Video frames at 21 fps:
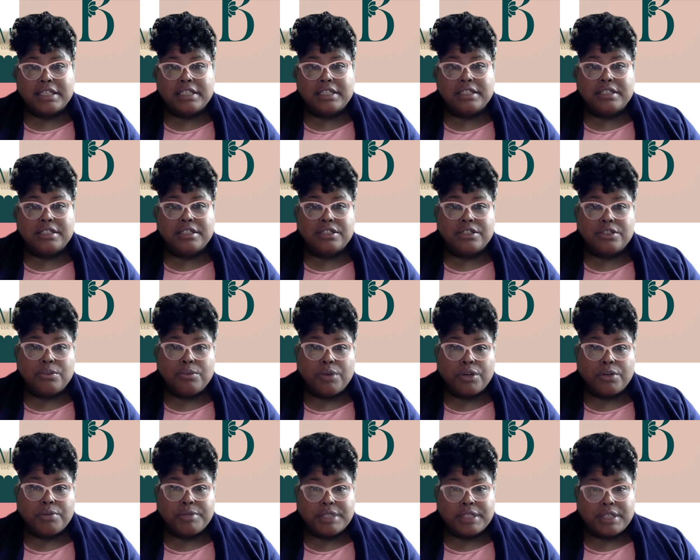is this a
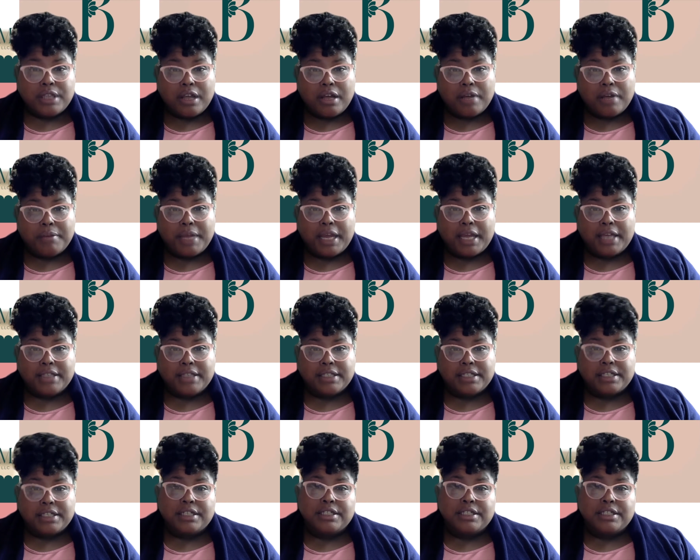workman's comp accident?